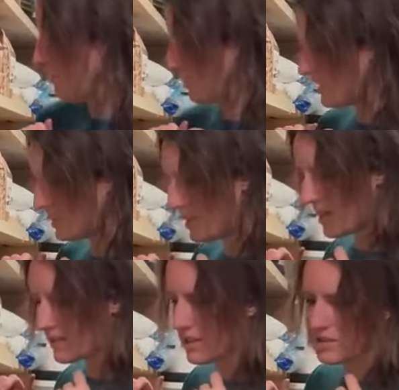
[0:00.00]
what's
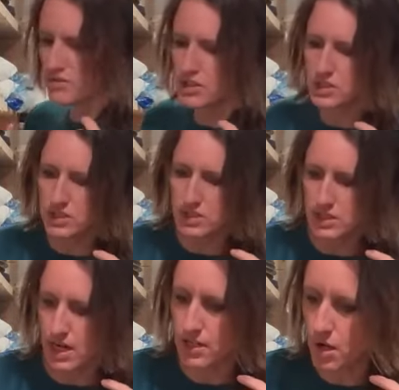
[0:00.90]
next. Let's finish this
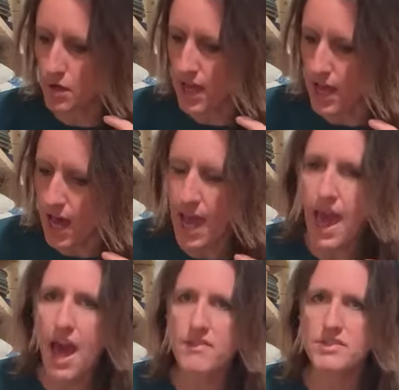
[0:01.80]
side. Okay, I
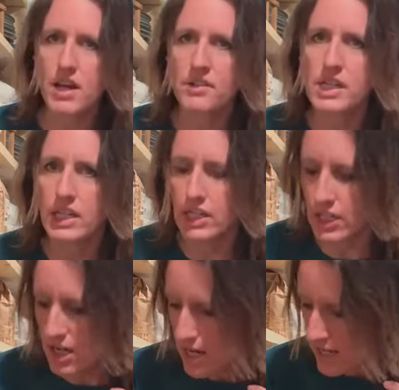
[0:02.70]
have down here